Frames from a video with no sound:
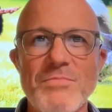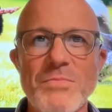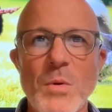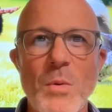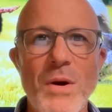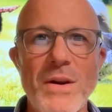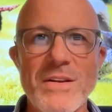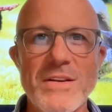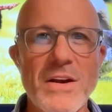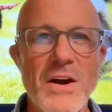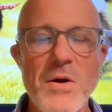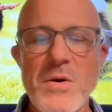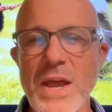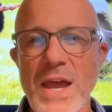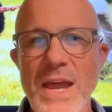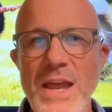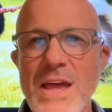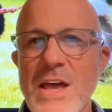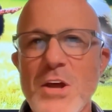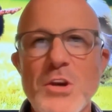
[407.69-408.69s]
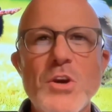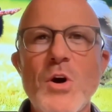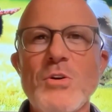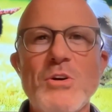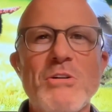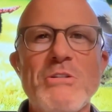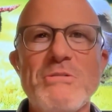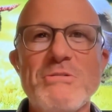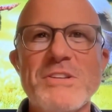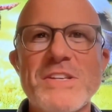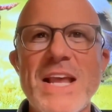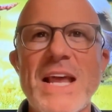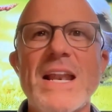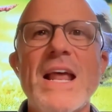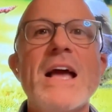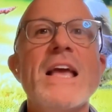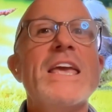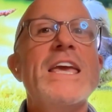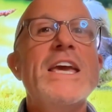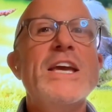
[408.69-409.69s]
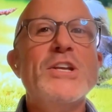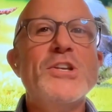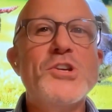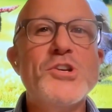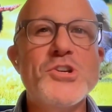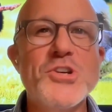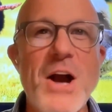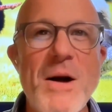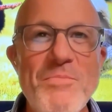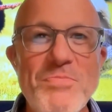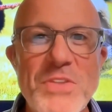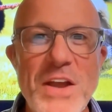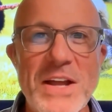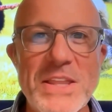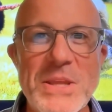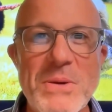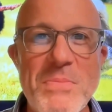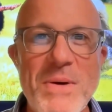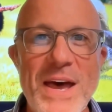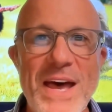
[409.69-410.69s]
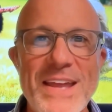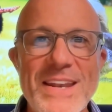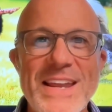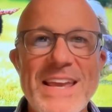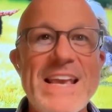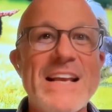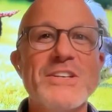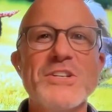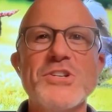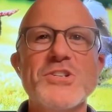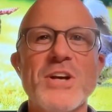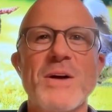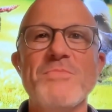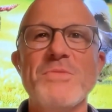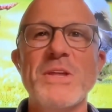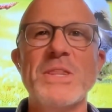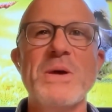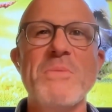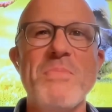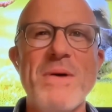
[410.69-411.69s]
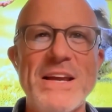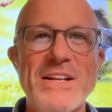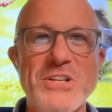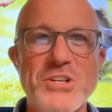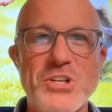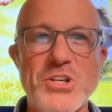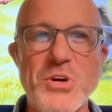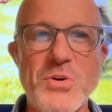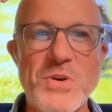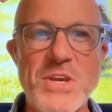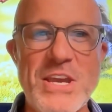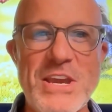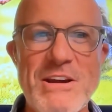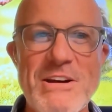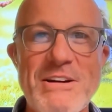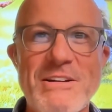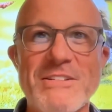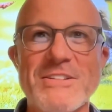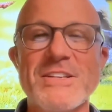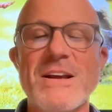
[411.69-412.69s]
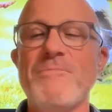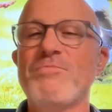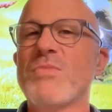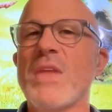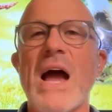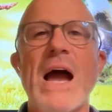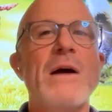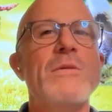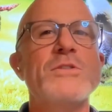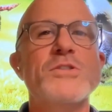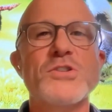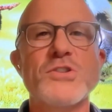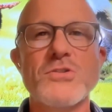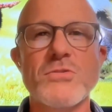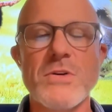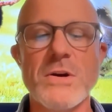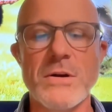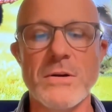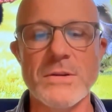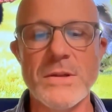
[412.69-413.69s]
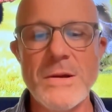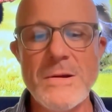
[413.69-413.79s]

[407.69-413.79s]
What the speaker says: What? Okay. No, you don't understand. He jumped on the bed. He hasn't jumped on the bed in 2 years. And I was thrilled.